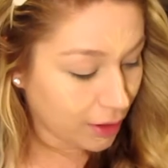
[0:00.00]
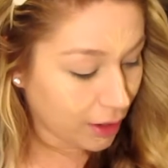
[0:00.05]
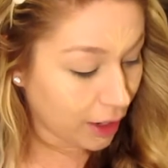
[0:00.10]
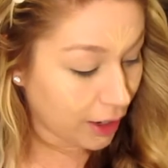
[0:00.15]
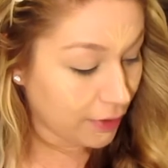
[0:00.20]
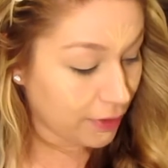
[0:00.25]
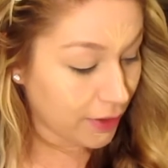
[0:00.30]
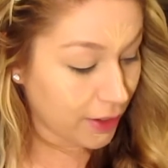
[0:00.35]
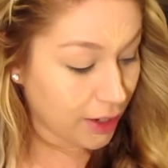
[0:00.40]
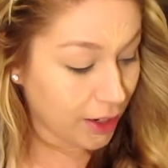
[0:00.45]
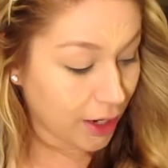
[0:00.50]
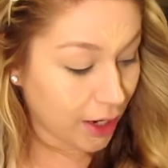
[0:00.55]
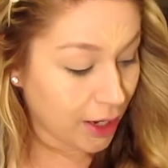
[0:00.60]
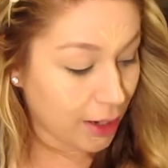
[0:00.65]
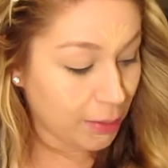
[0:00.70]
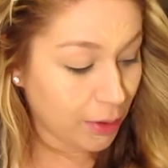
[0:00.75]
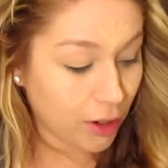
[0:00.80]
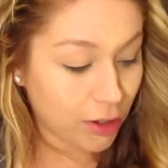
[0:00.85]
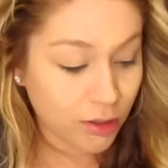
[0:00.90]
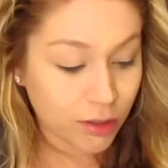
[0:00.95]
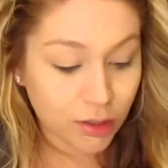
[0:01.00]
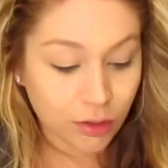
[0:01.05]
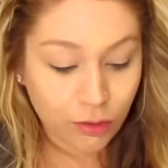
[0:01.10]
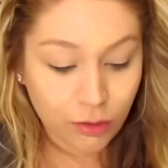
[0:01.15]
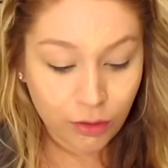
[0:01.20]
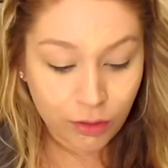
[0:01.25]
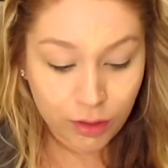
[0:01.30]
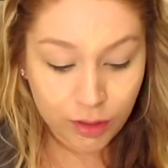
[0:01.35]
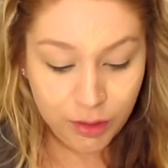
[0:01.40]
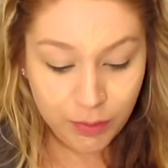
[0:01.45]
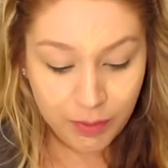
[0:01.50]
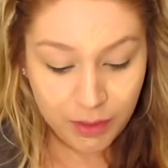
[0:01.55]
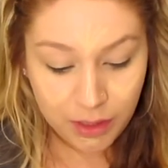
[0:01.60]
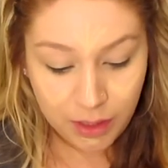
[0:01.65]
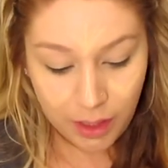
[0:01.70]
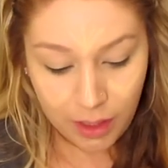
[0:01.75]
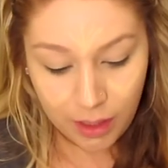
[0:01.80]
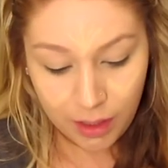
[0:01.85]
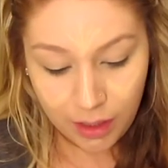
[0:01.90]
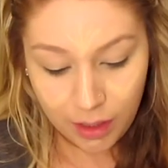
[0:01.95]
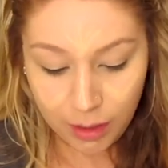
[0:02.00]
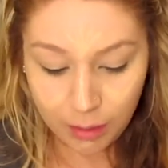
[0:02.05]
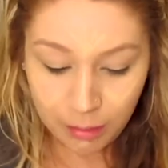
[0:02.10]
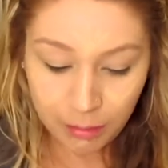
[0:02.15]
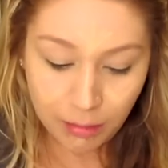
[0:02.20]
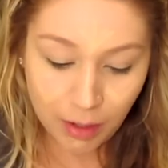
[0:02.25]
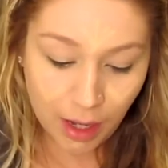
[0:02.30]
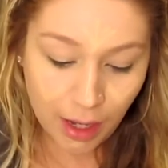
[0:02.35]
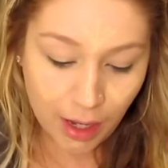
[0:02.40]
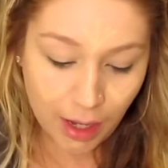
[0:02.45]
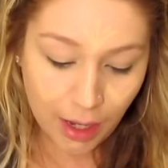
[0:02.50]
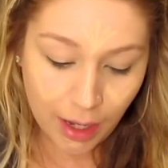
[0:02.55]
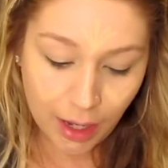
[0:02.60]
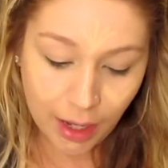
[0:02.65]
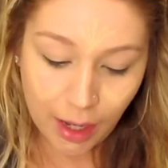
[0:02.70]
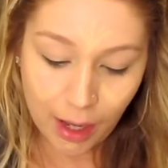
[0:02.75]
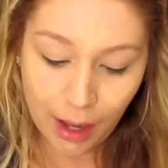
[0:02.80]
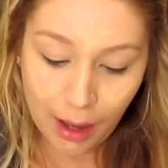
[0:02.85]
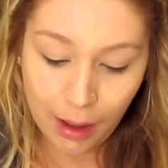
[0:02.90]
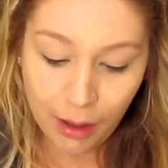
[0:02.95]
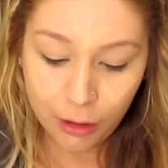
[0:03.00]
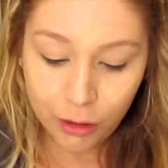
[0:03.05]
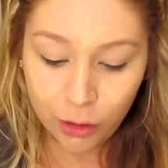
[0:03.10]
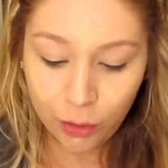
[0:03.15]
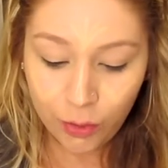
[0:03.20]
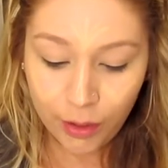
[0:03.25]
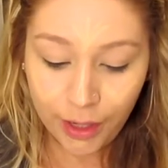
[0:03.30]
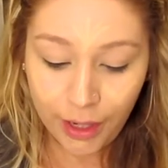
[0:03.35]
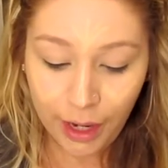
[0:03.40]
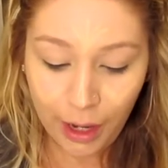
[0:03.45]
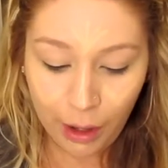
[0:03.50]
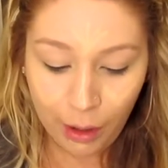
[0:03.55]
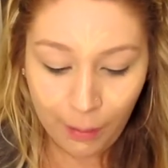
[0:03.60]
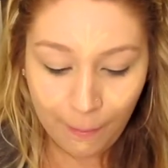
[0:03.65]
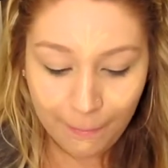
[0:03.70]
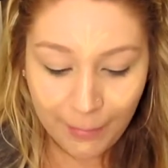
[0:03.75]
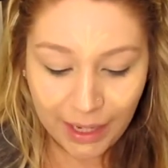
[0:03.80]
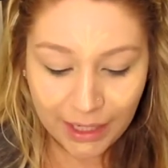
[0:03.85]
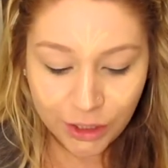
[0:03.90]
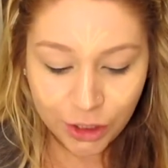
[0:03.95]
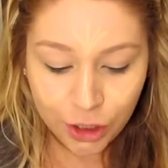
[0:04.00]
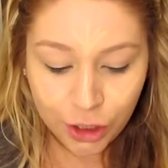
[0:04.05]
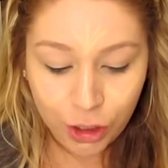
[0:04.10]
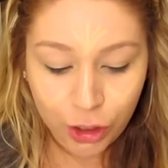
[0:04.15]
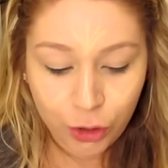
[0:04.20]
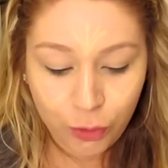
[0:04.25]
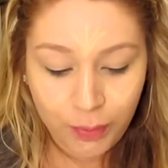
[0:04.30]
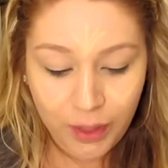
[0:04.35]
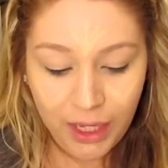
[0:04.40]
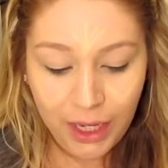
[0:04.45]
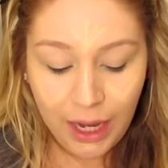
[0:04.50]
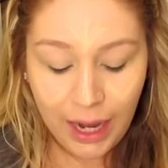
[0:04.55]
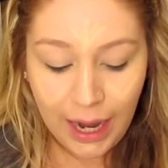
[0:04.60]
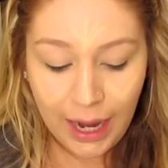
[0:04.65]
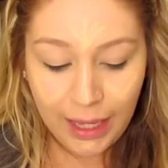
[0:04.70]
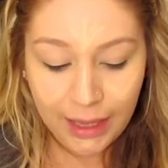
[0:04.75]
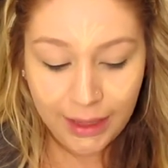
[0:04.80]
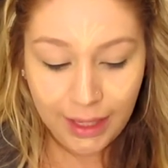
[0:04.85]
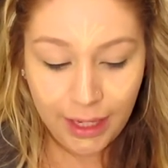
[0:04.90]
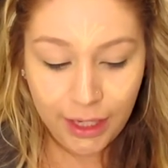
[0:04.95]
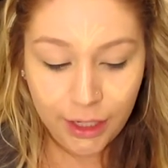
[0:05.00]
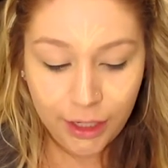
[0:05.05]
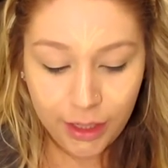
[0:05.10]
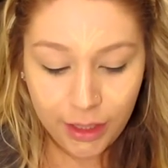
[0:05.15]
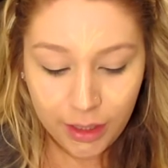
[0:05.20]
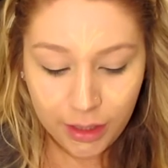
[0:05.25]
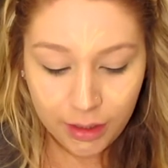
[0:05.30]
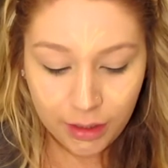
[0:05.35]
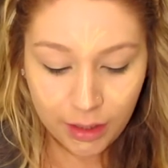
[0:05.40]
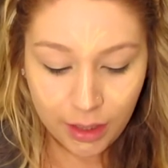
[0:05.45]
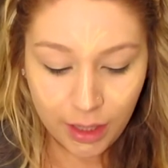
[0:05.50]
And then I am also going to be taking my L'Oreal Magic Lumi highlighter,